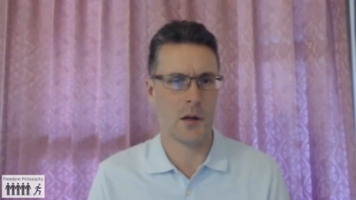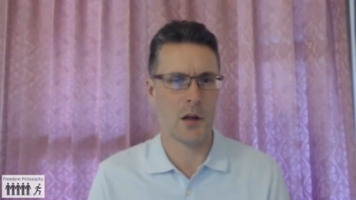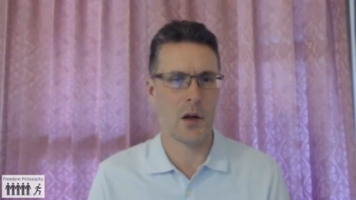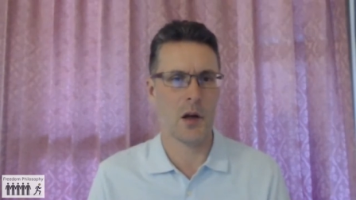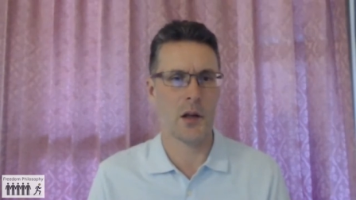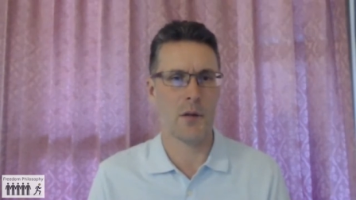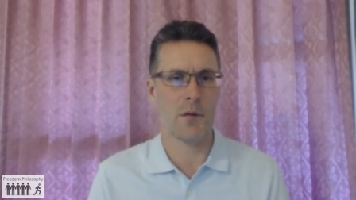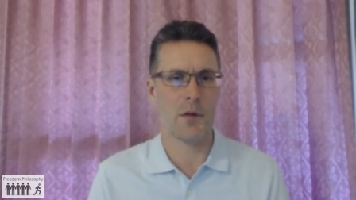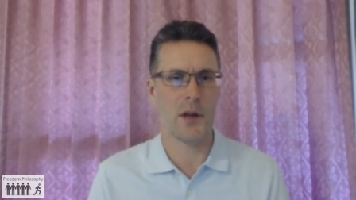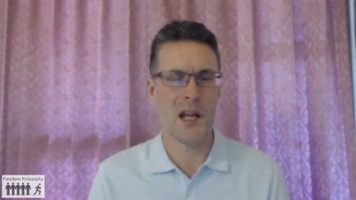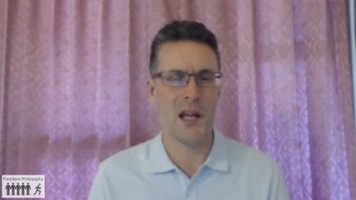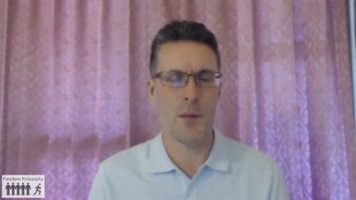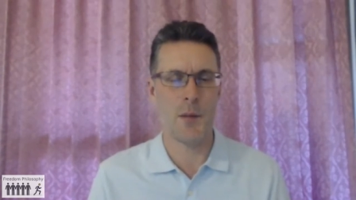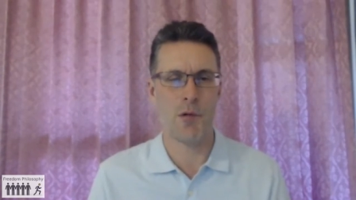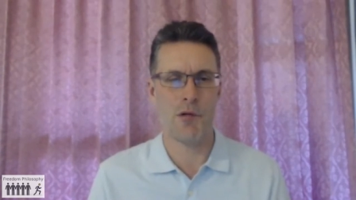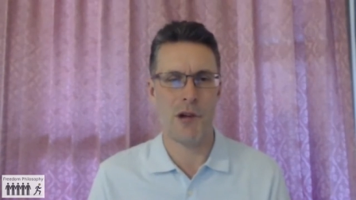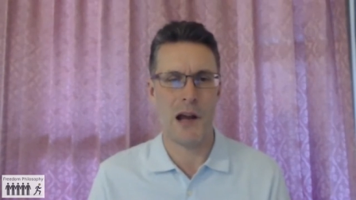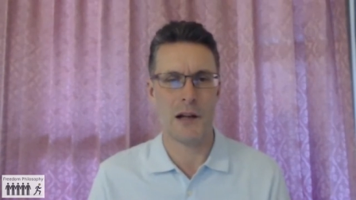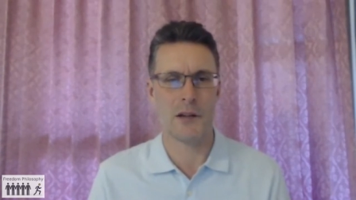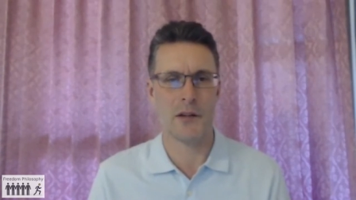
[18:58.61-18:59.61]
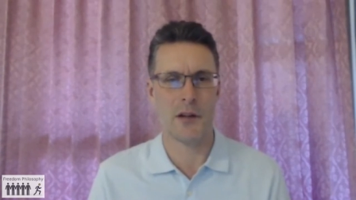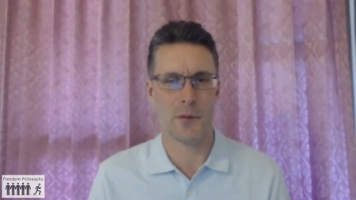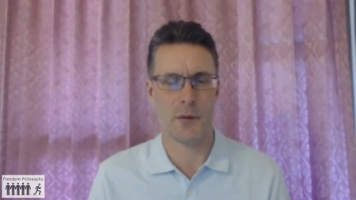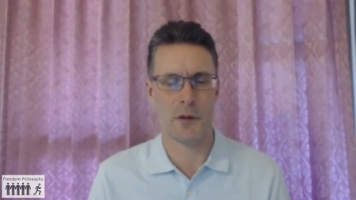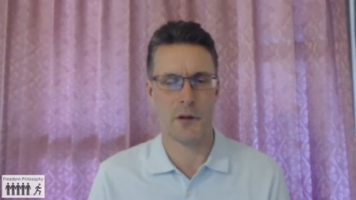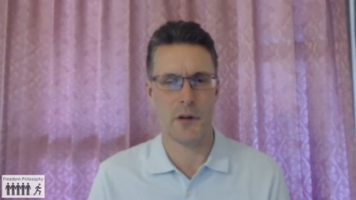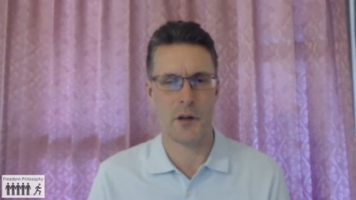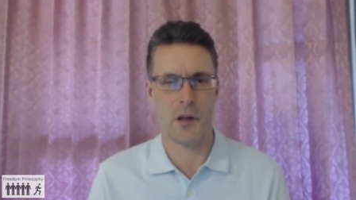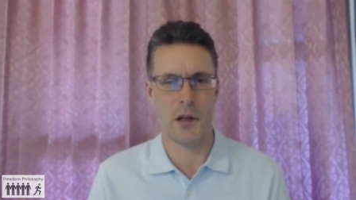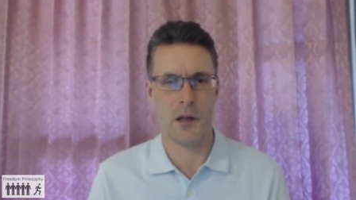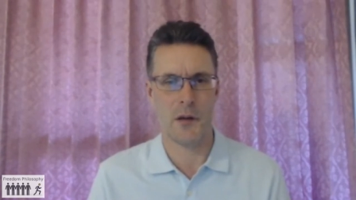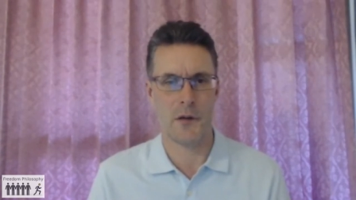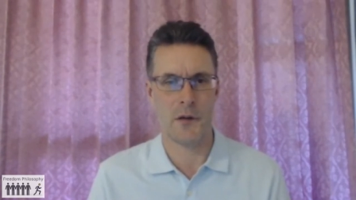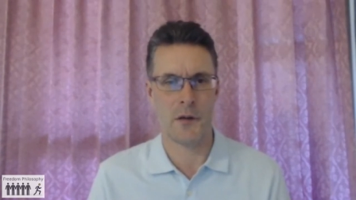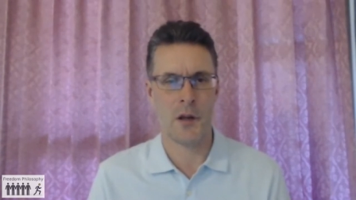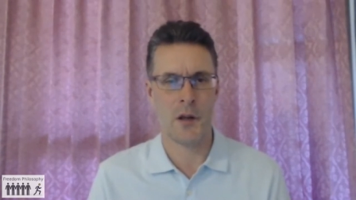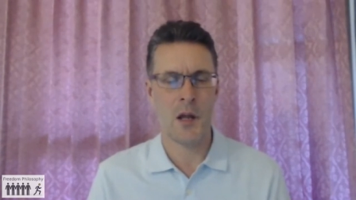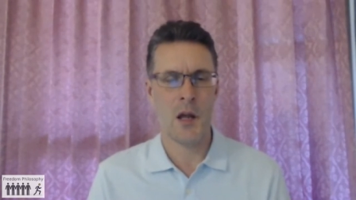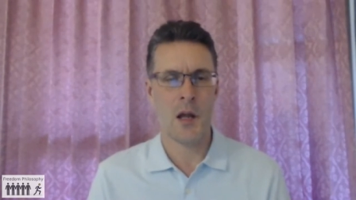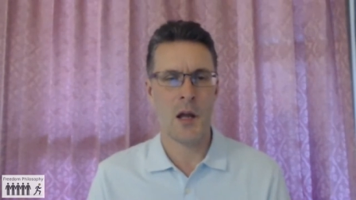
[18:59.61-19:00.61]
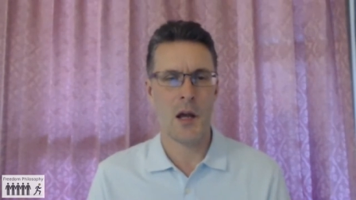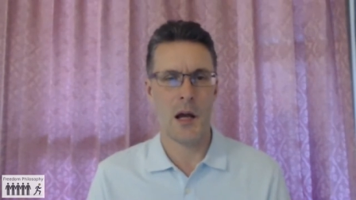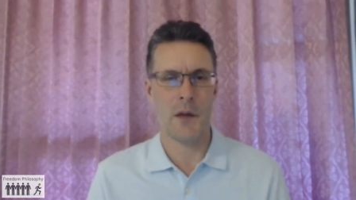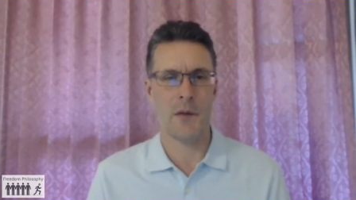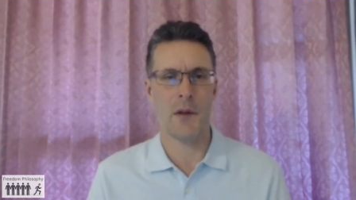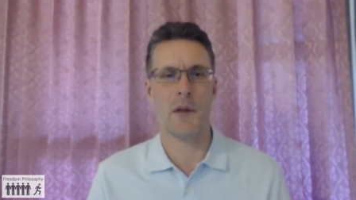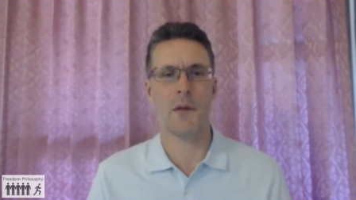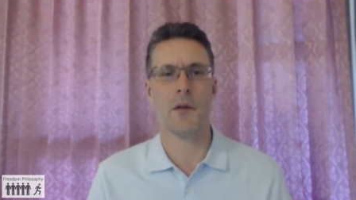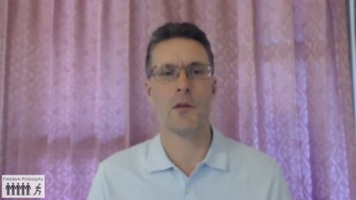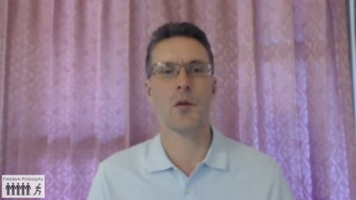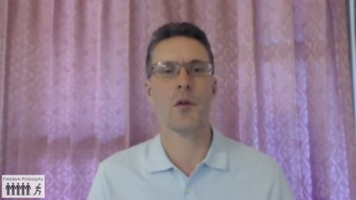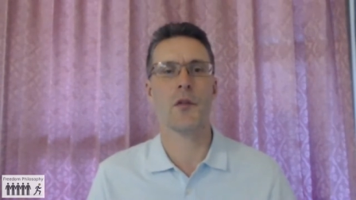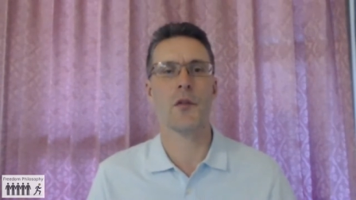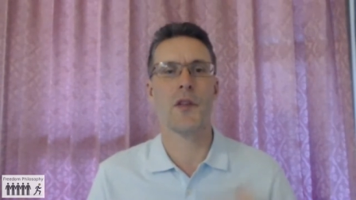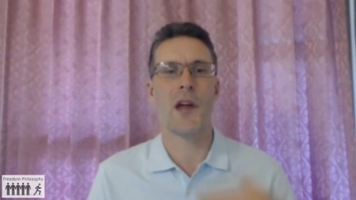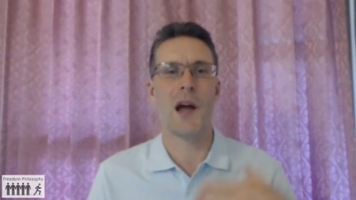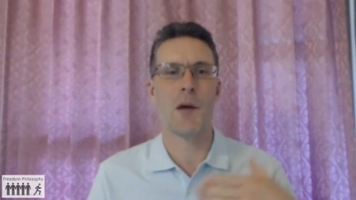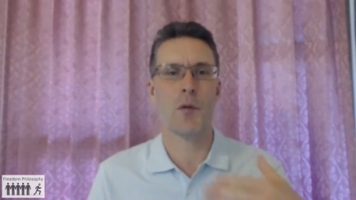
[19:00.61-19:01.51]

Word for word: kind of labor activities. And then, of course, that will